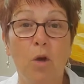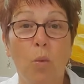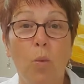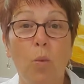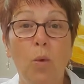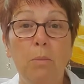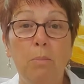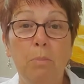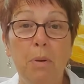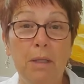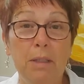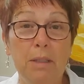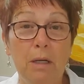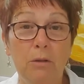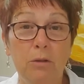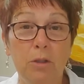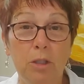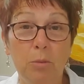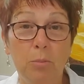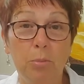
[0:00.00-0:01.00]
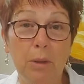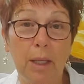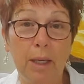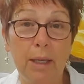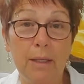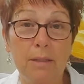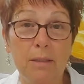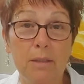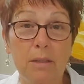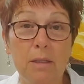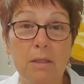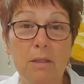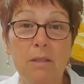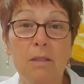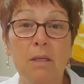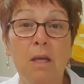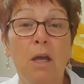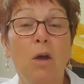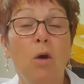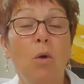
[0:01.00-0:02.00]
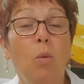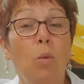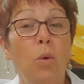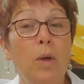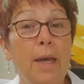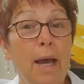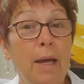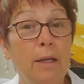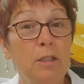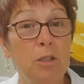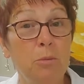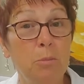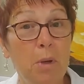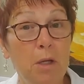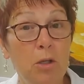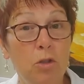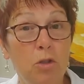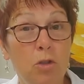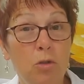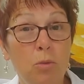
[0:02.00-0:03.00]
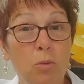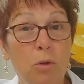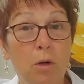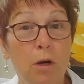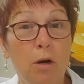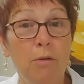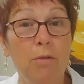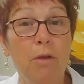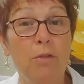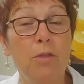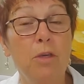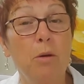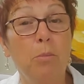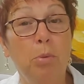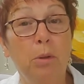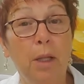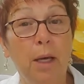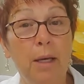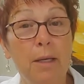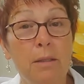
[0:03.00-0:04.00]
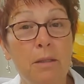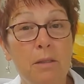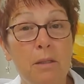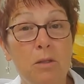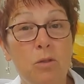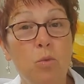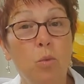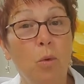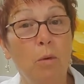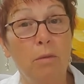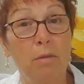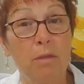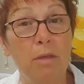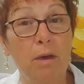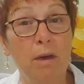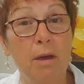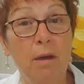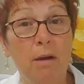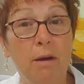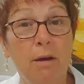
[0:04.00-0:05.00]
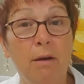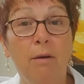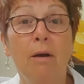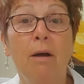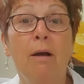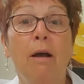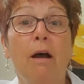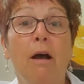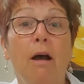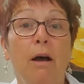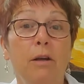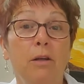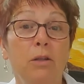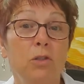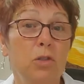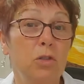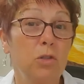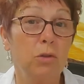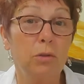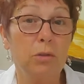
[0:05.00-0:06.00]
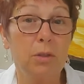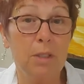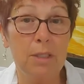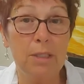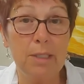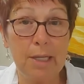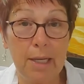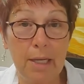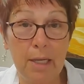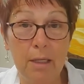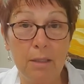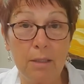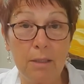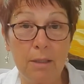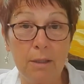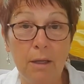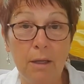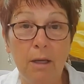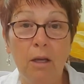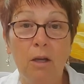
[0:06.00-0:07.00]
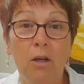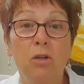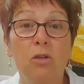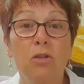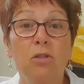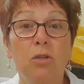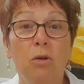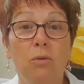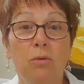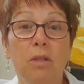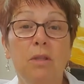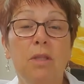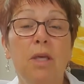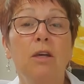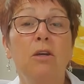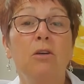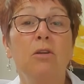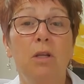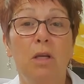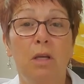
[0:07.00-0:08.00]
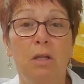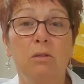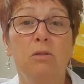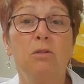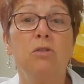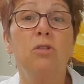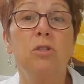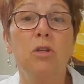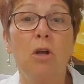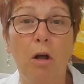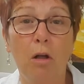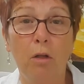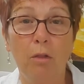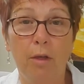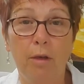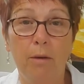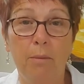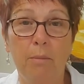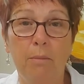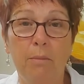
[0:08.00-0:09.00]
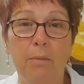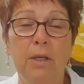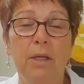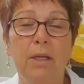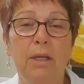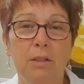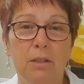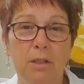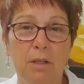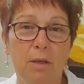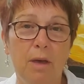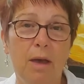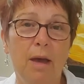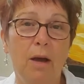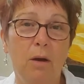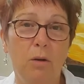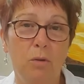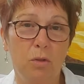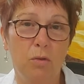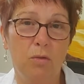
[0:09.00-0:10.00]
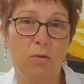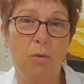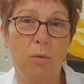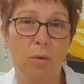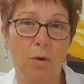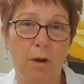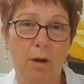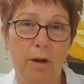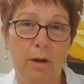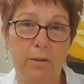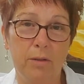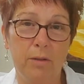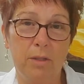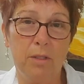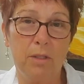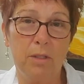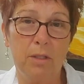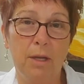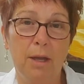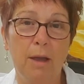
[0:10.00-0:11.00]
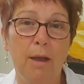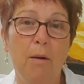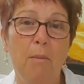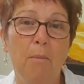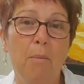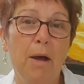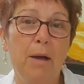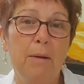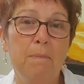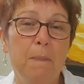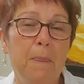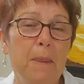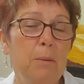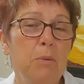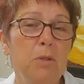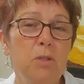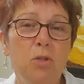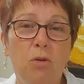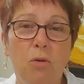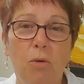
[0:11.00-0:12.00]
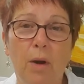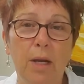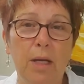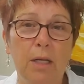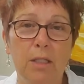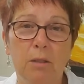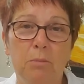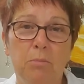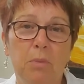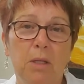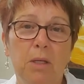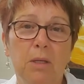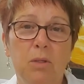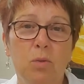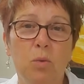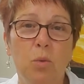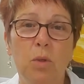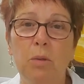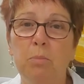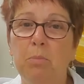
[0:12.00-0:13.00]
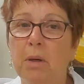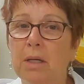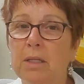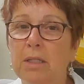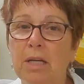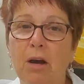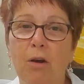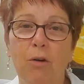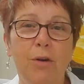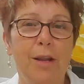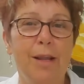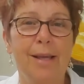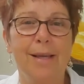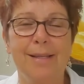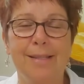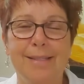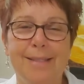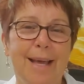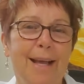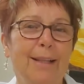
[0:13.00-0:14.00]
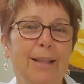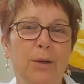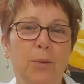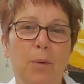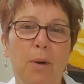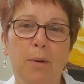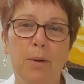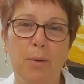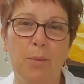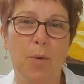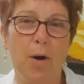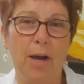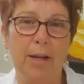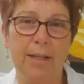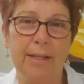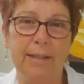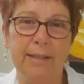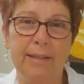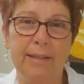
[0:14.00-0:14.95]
We picked out the appliances. We had to make sure that the appliances were there on a certain date so that they could install them into the house for us. But it was great because we picked out exactly what we wanted.